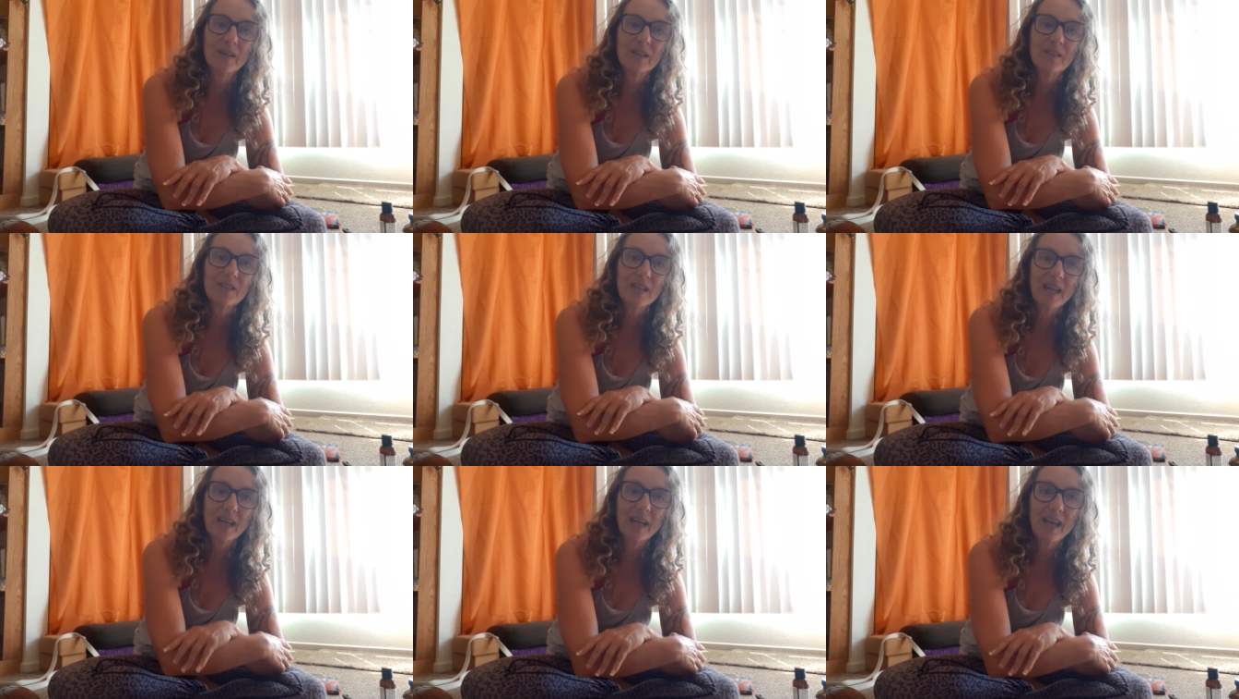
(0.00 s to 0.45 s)

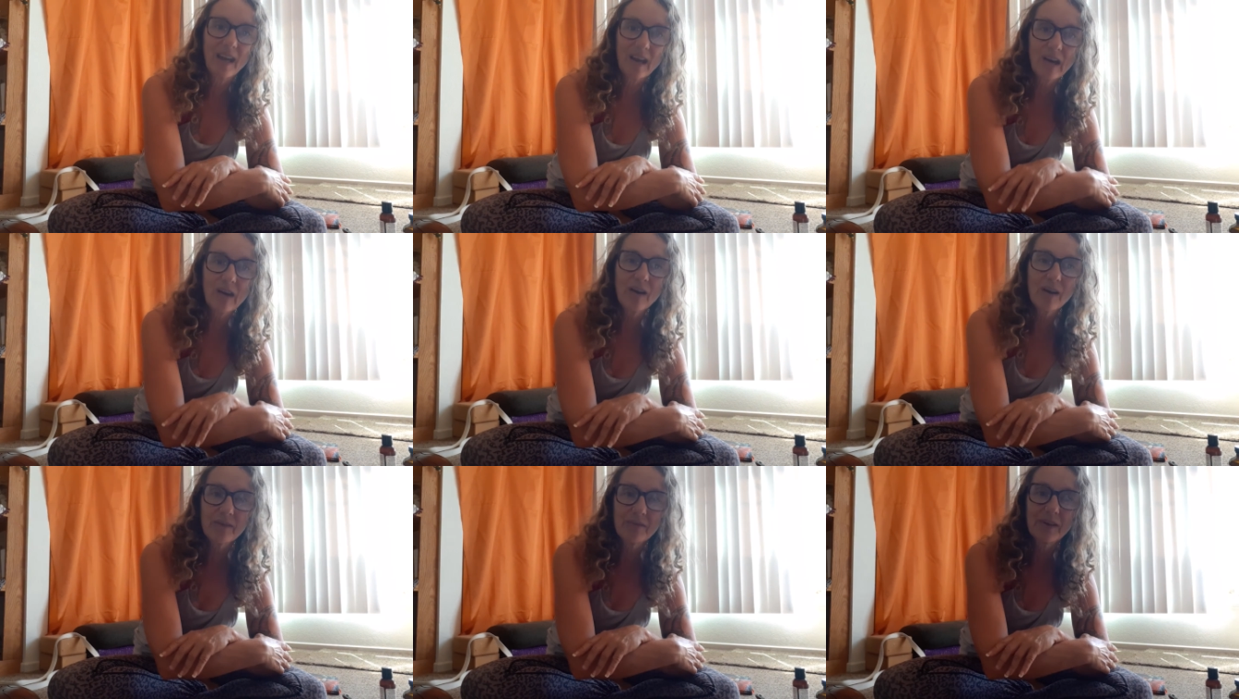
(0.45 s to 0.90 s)
take
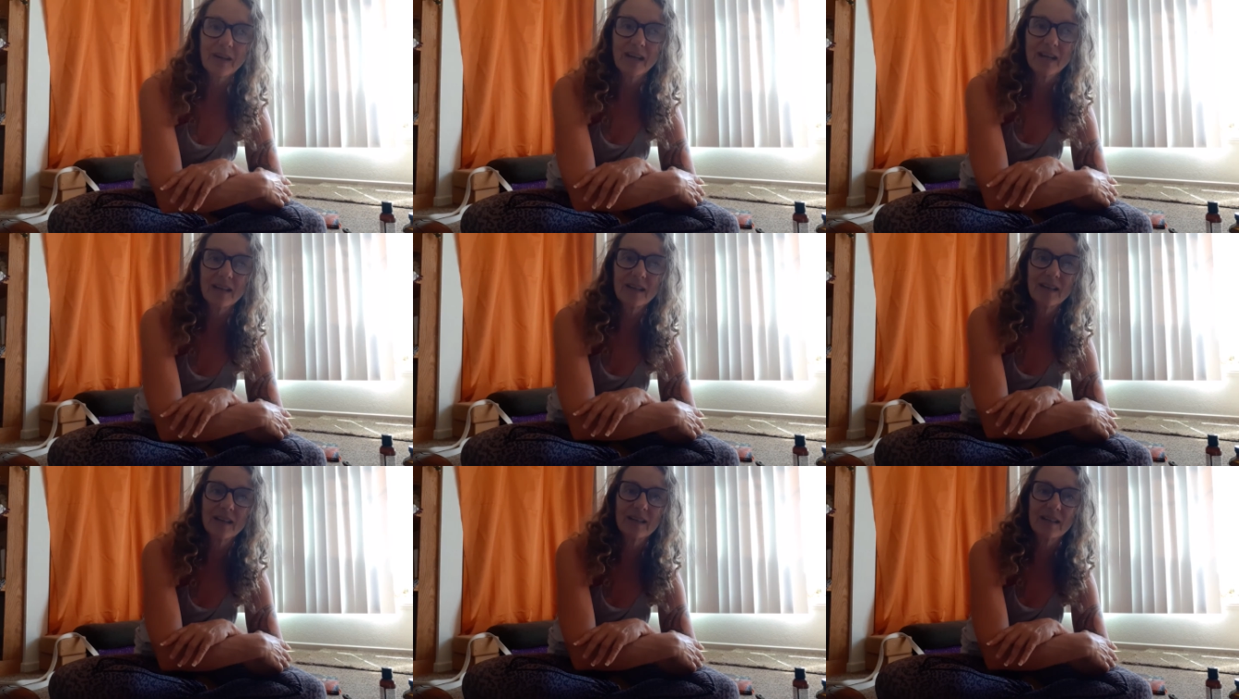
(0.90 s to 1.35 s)
care of
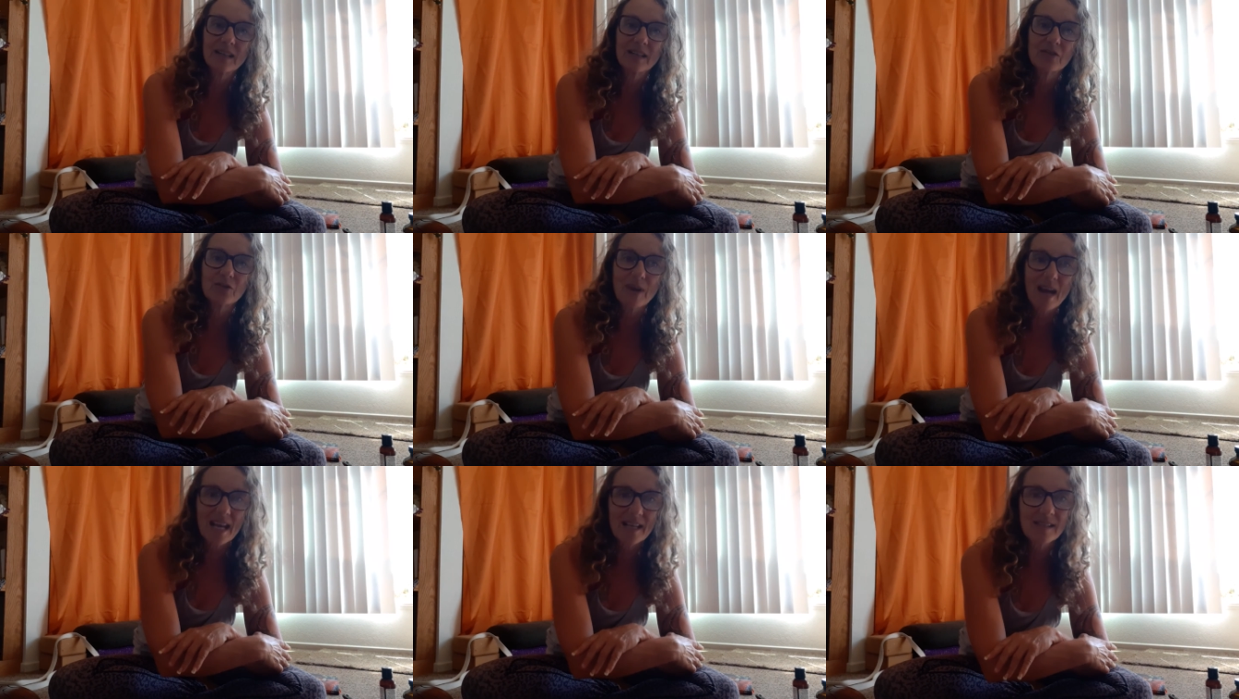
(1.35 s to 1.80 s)
it and
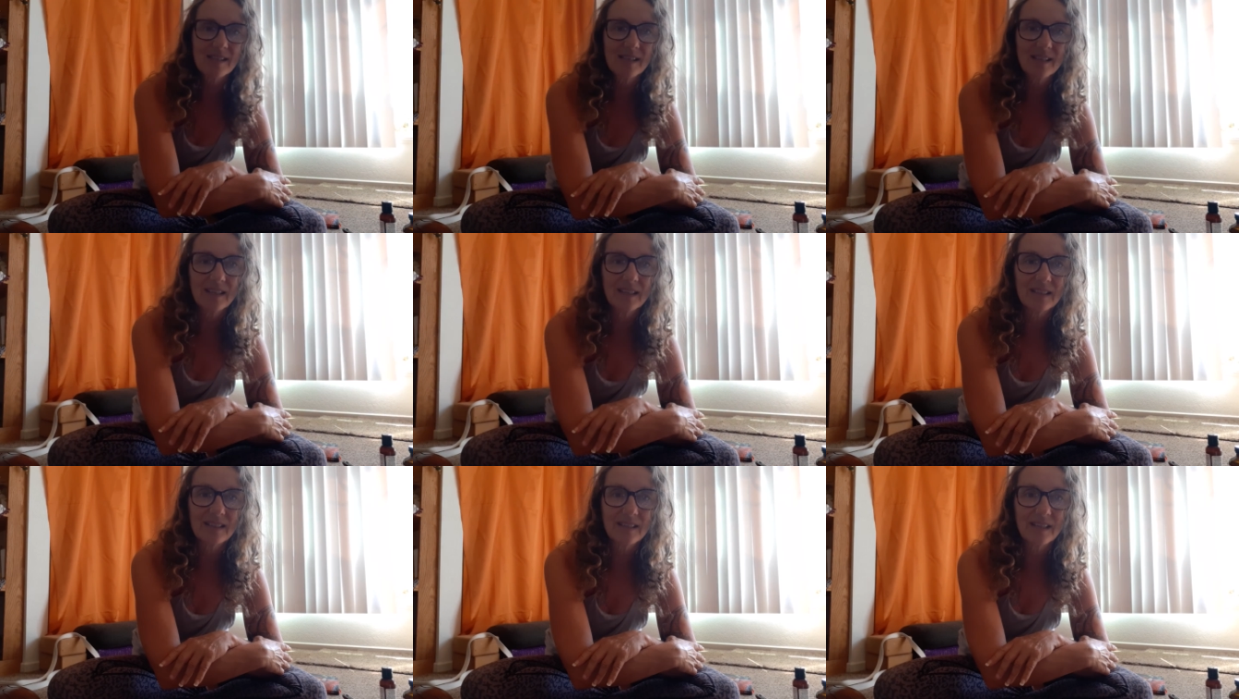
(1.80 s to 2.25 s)
address
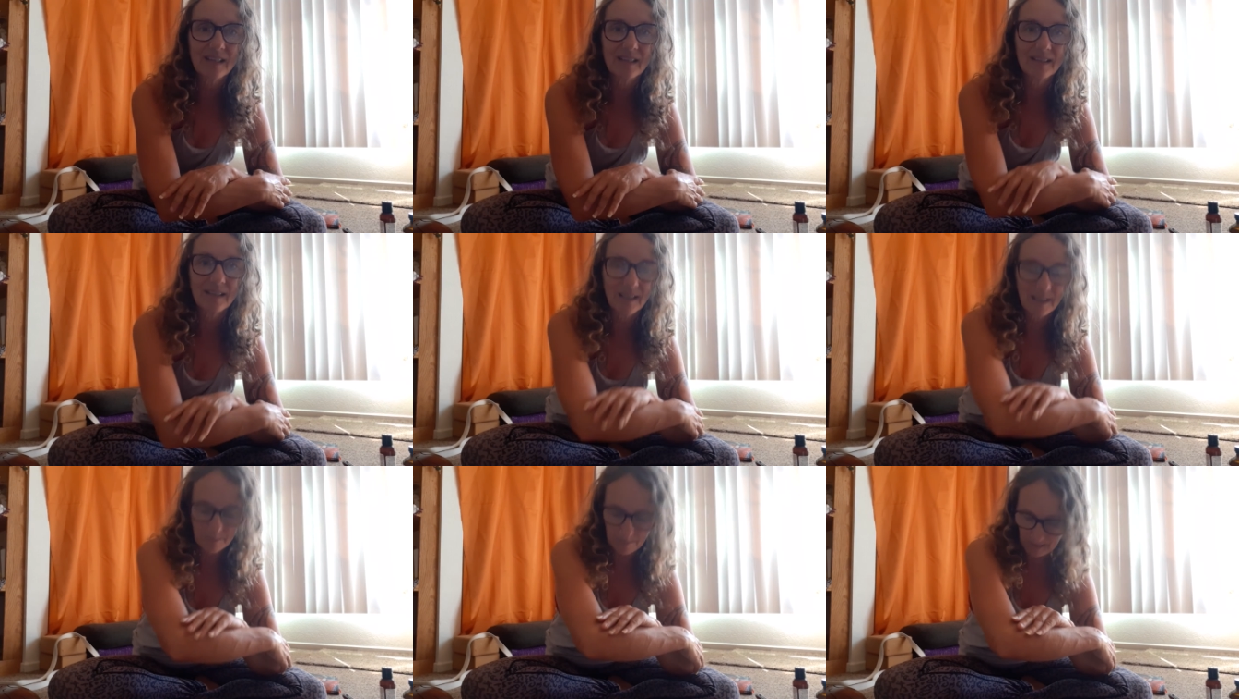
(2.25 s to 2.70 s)
it
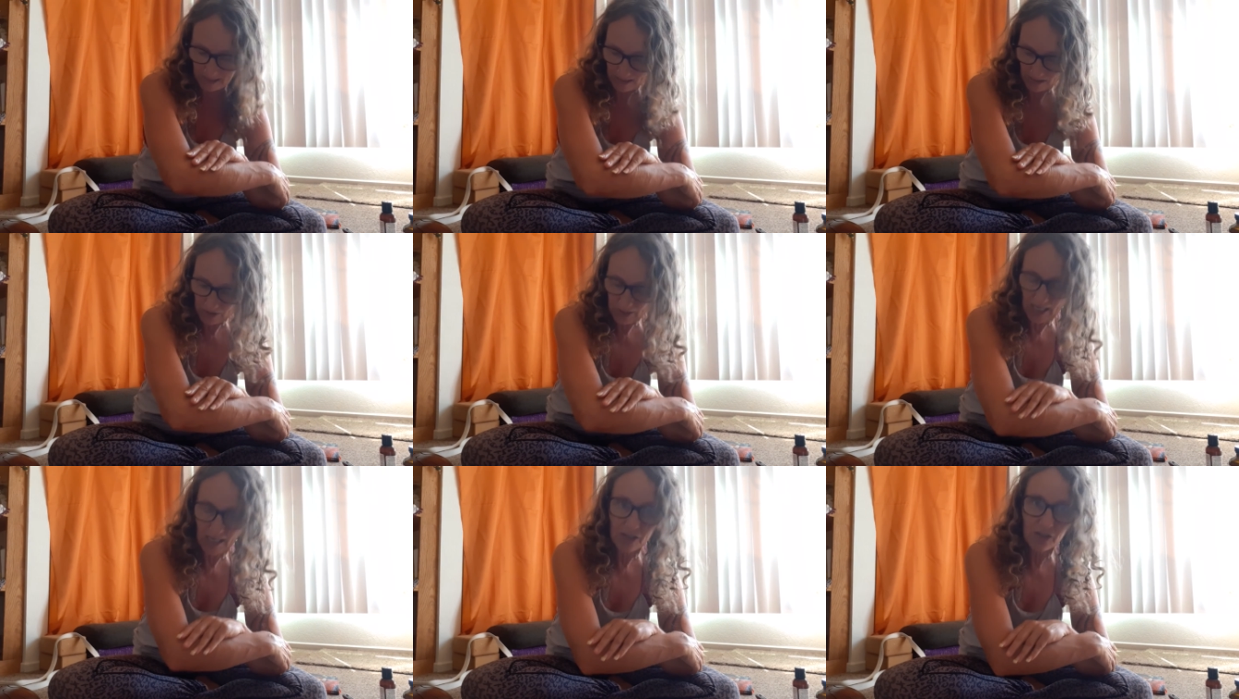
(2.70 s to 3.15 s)
and pay
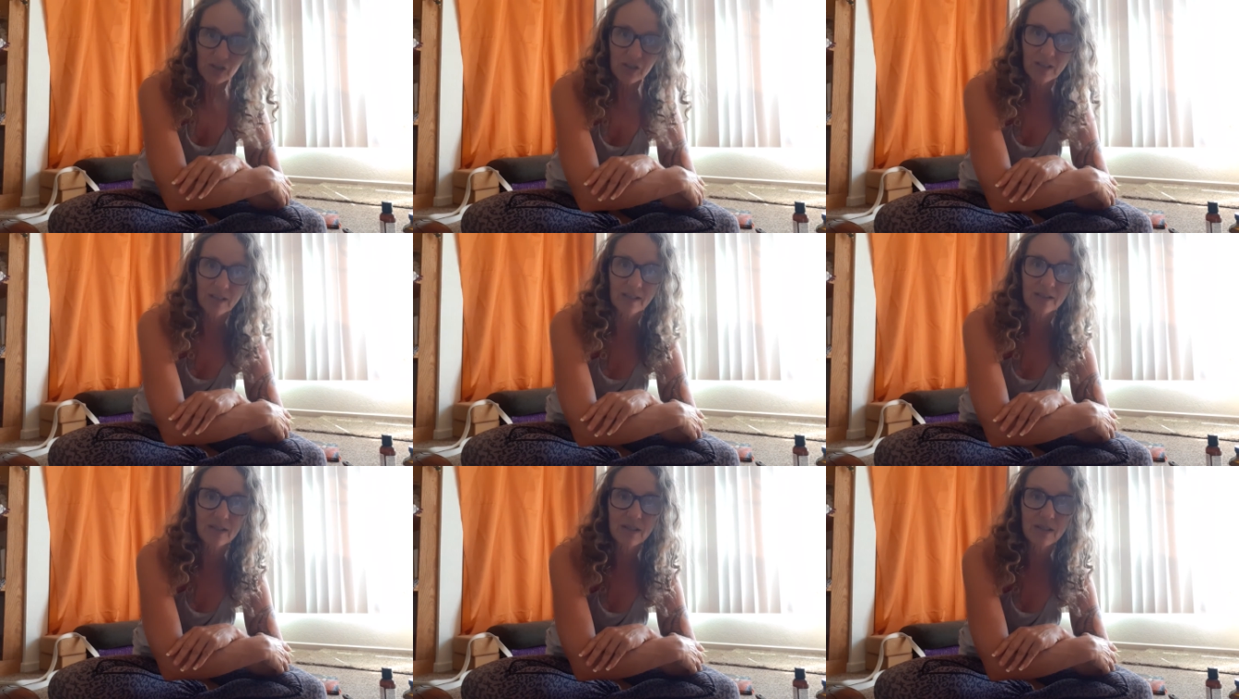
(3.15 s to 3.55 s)
attention.